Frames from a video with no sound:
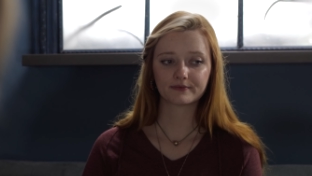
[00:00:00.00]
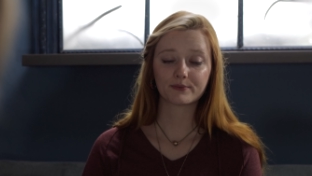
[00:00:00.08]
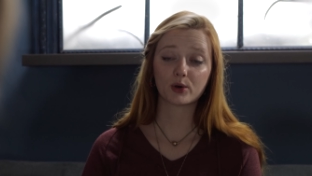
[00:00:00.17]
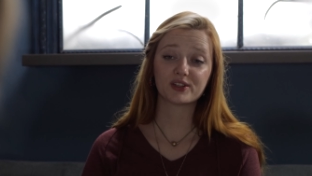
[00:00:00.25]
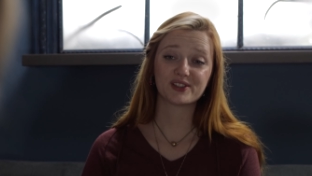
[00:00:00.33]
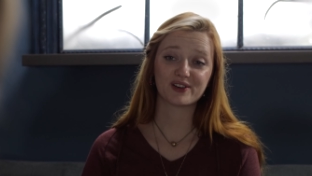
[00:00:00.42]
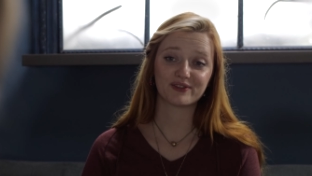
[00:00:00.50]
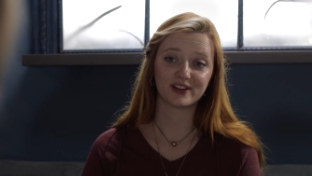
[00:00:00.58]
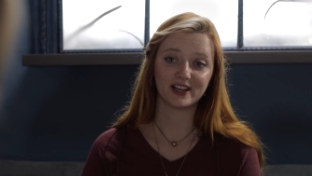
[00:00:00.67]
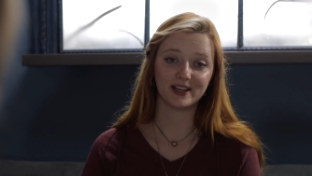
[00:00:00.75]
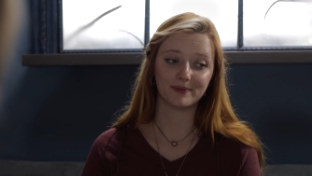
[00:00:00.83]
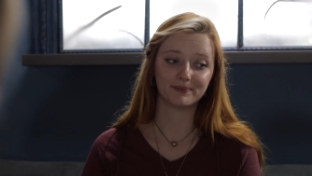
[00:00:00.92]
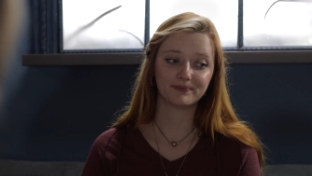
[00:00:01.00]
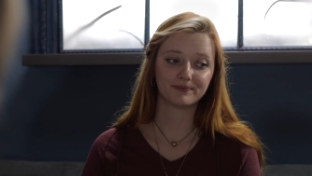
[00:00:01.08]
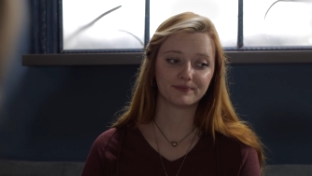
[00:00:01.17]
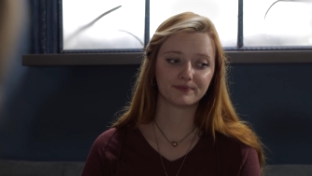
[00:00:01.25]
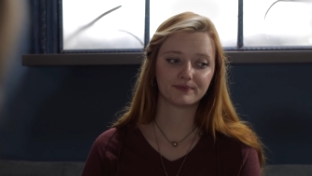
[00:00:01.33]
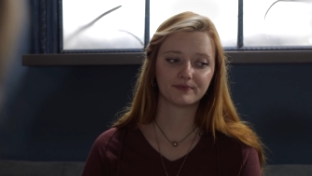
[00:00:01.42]
More so for him.
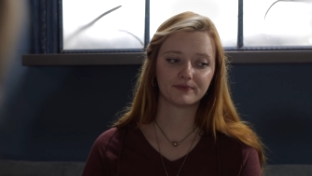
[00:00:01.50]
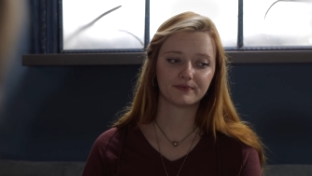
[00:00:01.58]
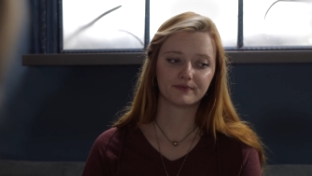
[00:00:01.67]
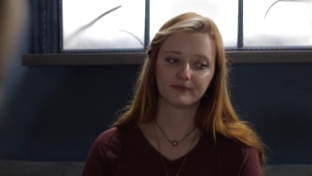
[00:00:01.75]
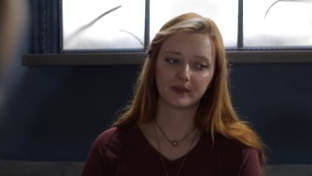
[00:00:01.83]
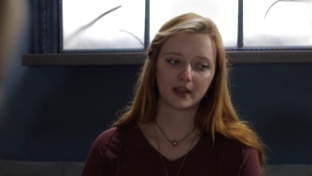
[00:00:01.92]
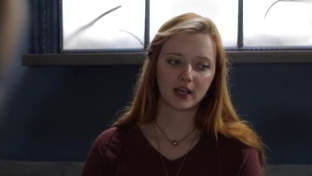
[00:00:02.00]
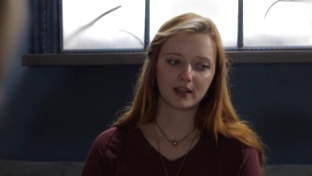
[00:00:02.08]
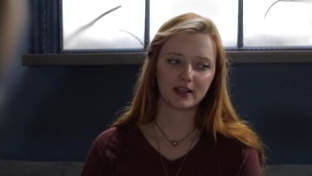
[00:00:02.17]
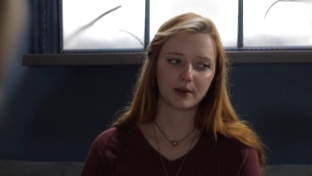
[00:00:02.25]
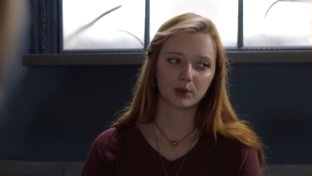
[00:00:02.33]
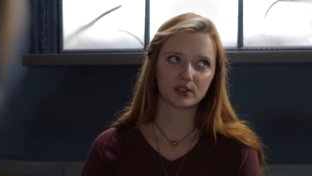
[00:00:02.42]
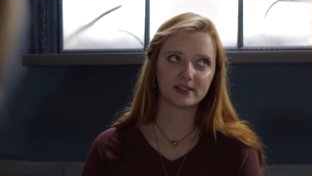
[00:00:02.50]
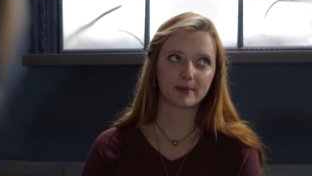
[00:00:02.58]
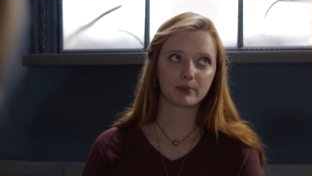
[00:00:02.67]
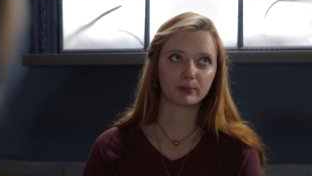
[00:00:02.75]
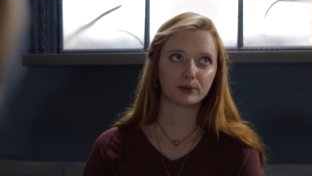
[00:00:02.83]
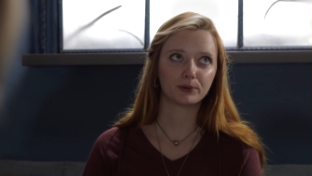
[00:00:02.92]
They were
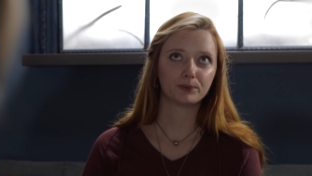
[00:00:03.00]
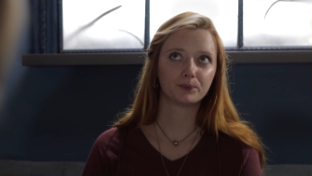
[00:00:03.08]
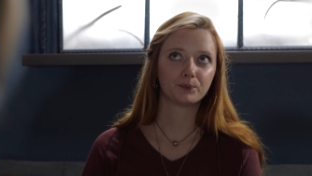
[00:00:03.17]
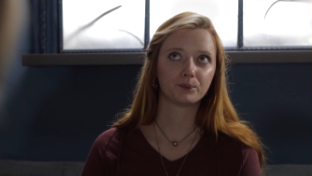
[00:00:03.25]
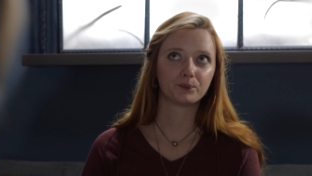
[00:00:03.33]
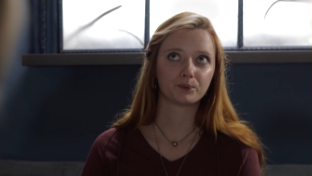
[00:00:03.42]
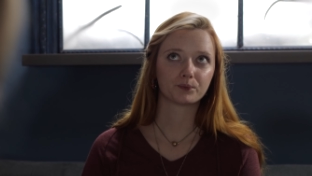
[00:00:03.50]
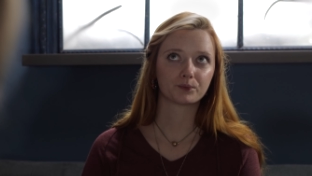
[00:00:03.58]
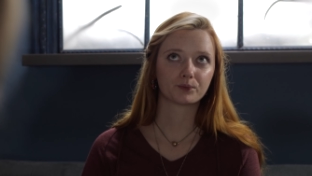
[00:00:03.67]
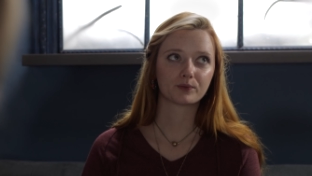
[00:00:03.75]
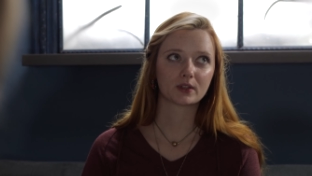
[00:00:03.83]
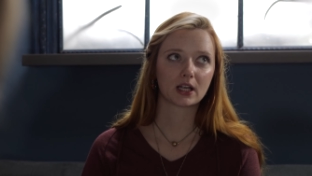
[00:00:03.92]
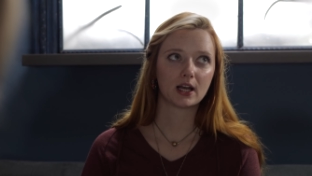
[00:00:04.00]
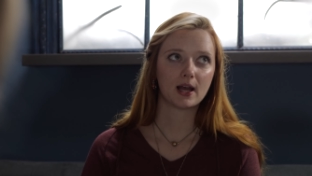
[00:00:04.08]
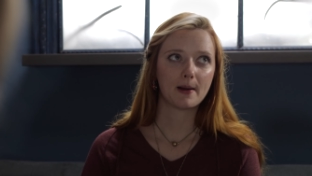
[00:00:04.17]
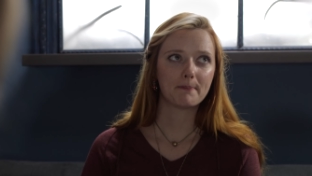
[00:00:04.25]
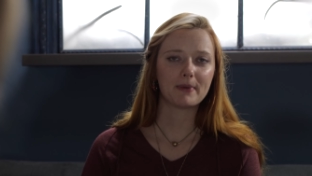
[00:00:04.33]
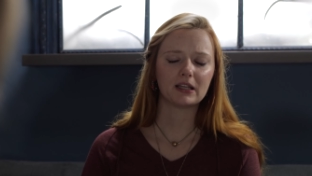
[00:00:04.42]
inseparable.
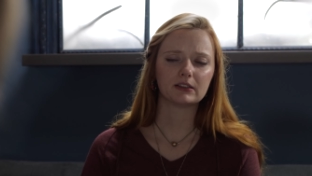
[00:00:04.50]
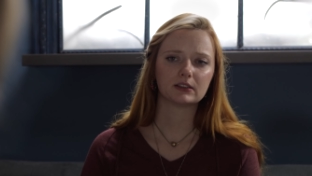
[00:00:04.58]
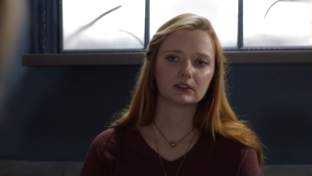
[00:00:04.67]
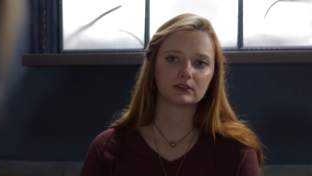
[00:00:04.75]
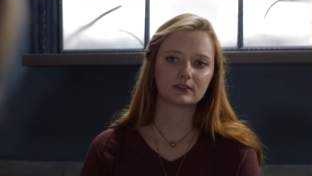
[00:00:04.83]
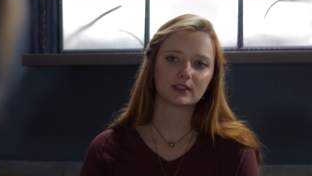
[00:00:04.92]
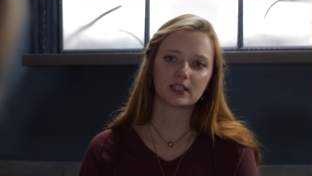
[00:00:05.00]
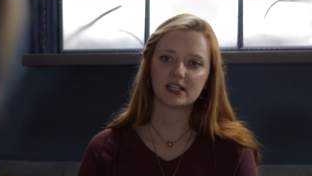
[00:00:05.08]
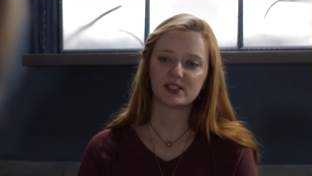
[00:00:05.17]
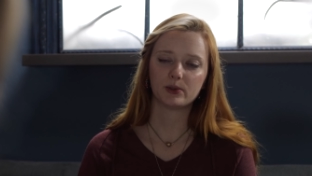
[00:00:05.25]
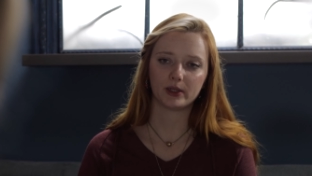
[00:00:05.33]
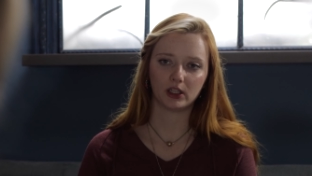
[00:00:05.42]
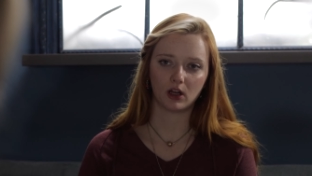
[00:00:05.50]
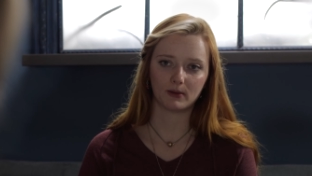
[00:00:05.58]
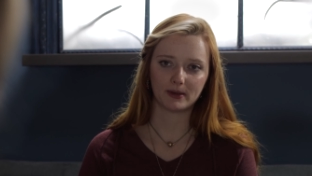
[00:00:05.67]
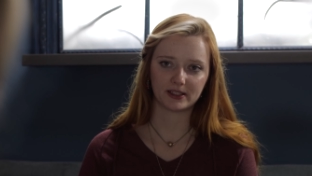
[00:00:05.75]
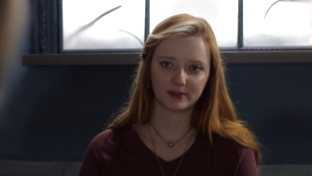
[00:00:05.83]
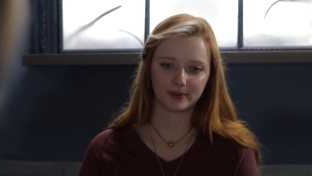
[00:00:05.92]
But he's doing a lot
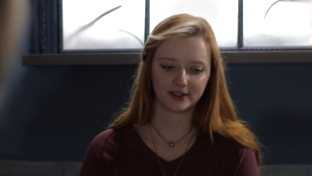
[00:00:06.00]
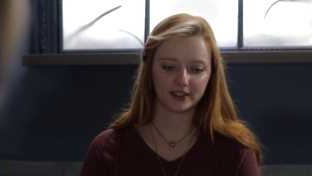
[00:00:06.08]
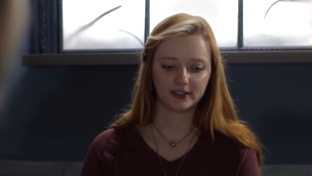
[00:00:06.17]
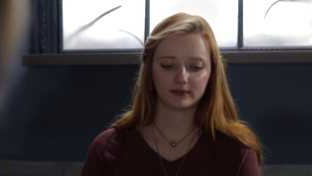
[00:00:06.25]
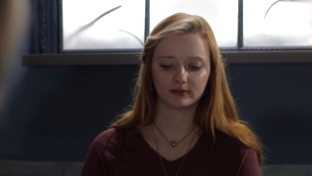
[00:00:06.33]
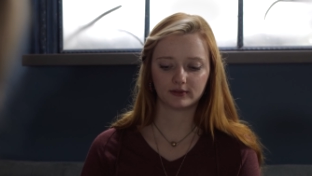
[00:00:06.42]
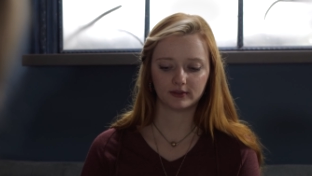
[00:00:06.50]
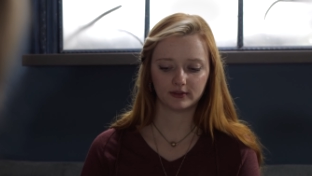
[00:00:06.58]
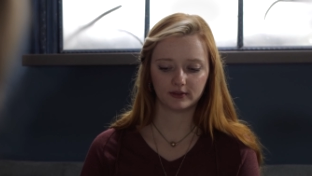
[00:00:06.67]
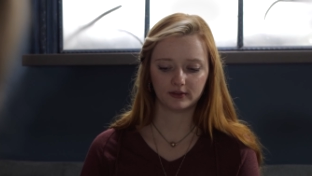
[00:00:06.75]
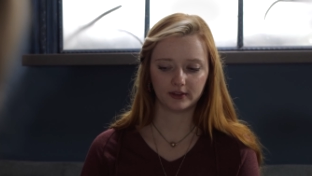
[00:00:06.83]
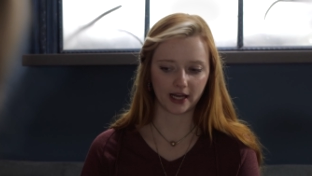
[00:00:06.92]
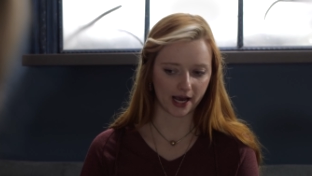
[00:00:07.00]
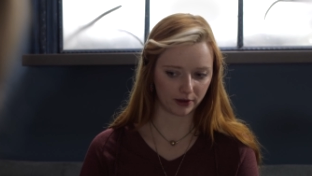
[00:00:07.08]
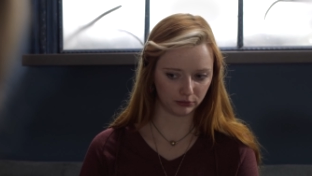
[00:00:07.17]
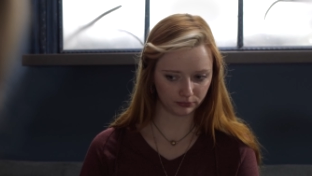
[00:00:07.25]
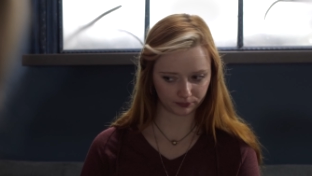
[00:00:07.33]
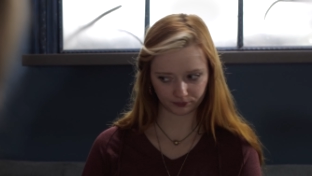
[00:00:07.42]
better with it
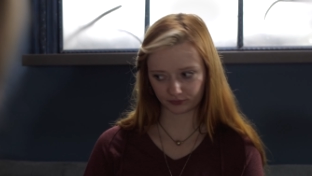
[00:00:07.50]
now.